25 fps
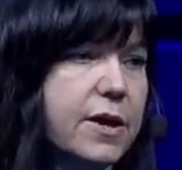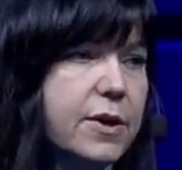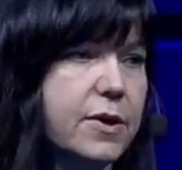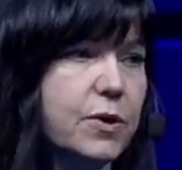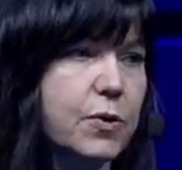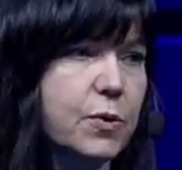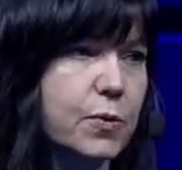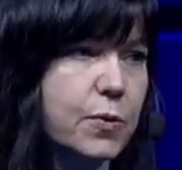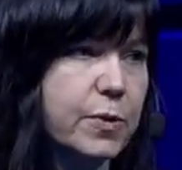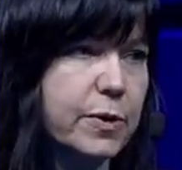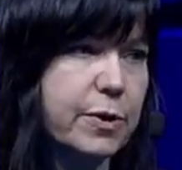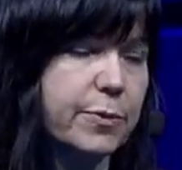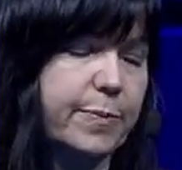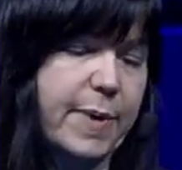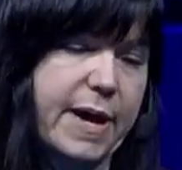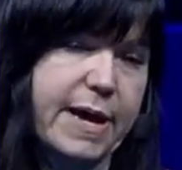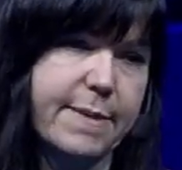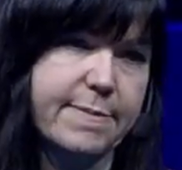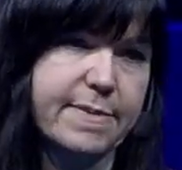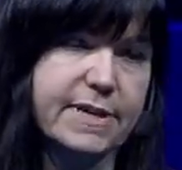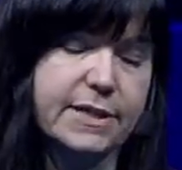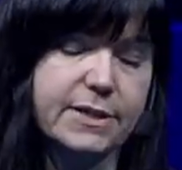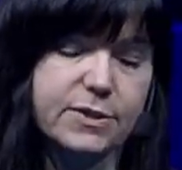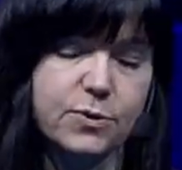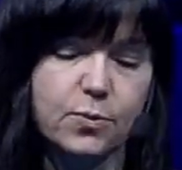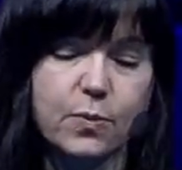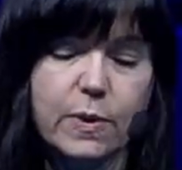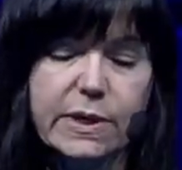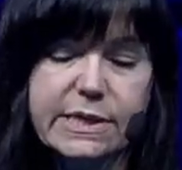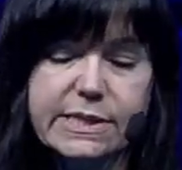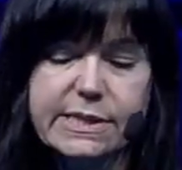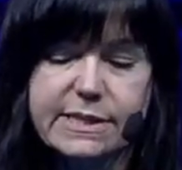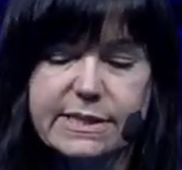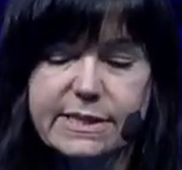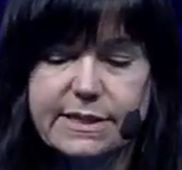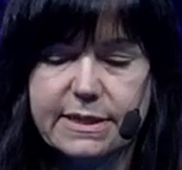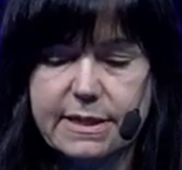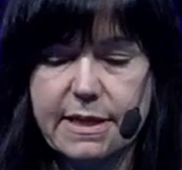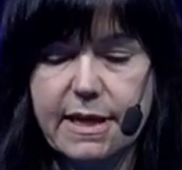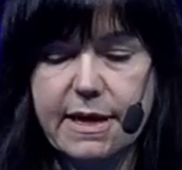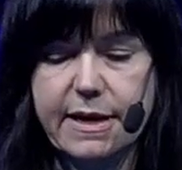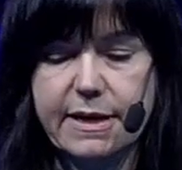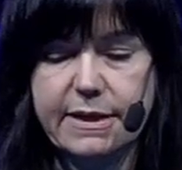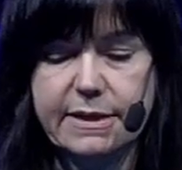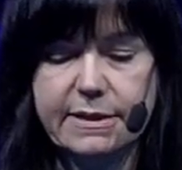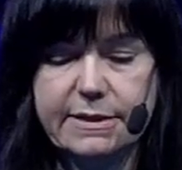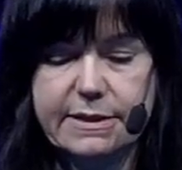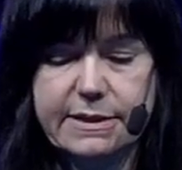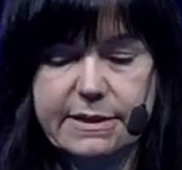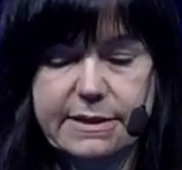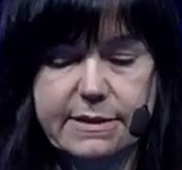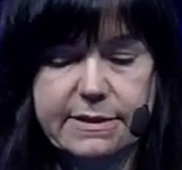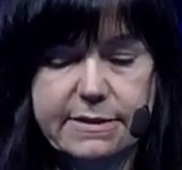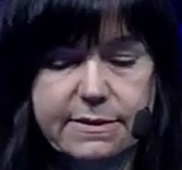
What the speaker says: Your payment was declined.